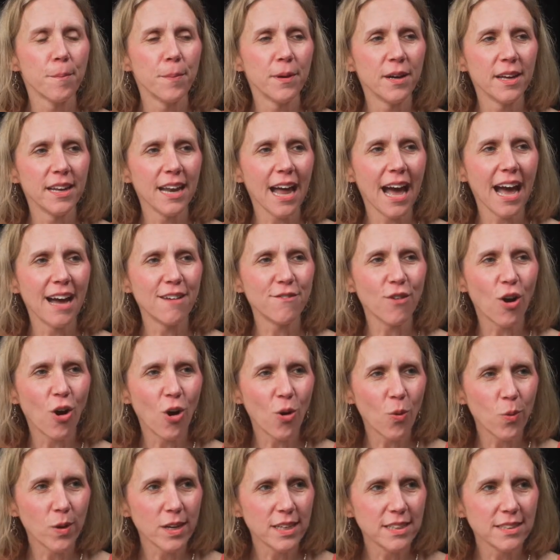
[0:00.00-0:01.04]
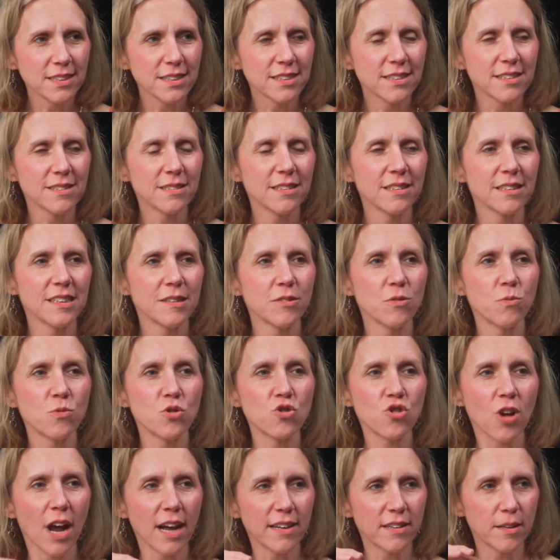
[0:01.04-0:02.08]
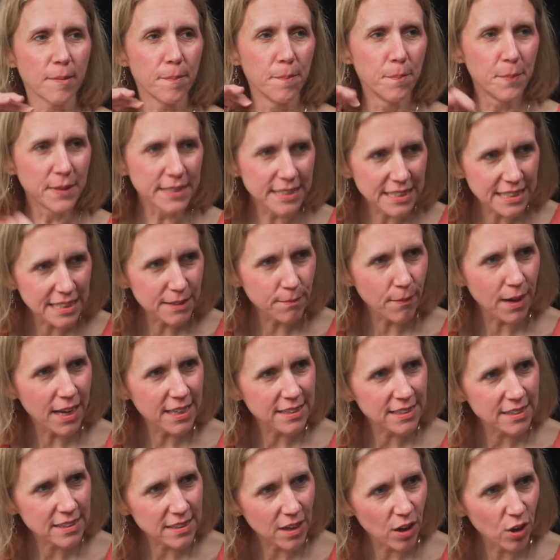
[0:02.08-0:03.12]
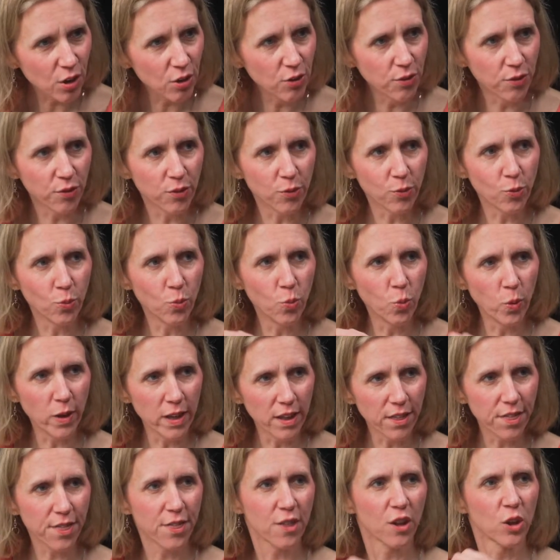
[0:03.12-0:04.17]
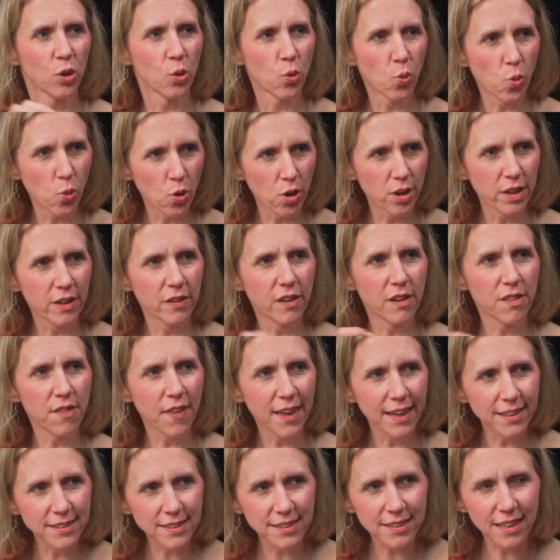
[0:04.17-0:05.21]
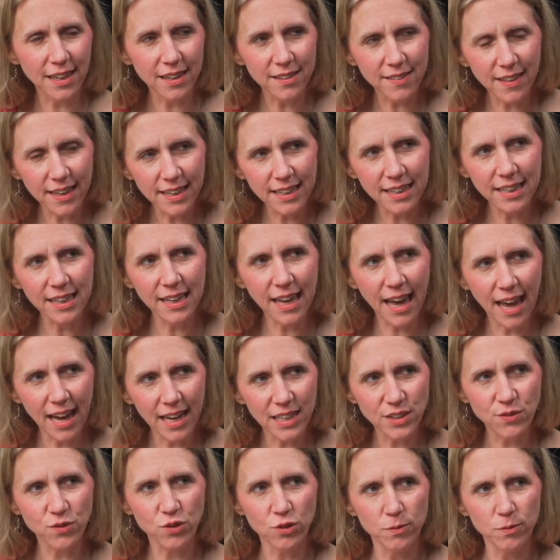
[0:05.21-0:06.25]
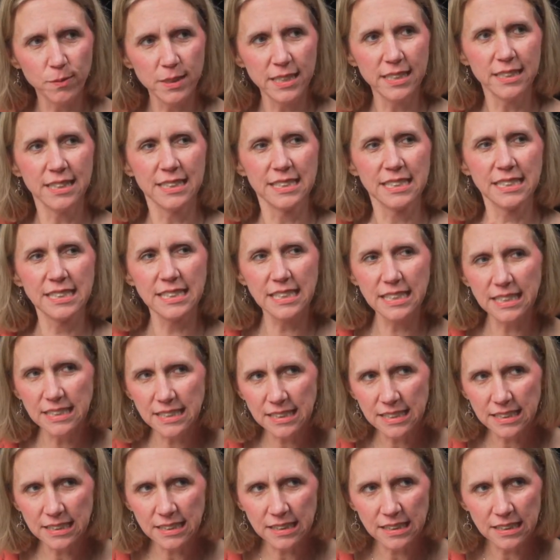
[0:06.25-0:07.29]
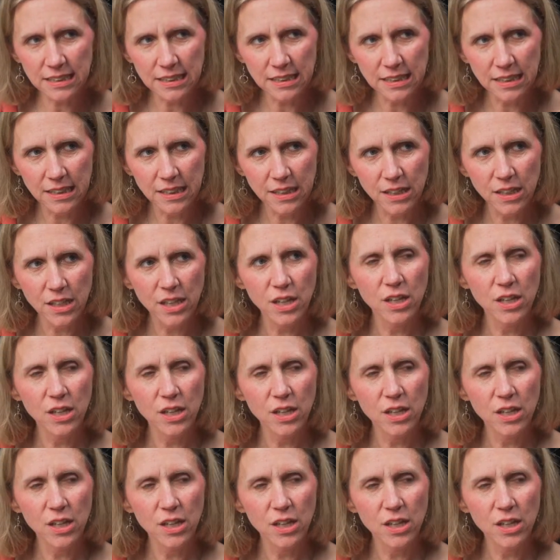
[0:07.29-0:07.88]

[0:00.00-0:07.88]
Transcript: But I've always tried to busy myself with the Lord and the things that I think He has for me in the season. Right.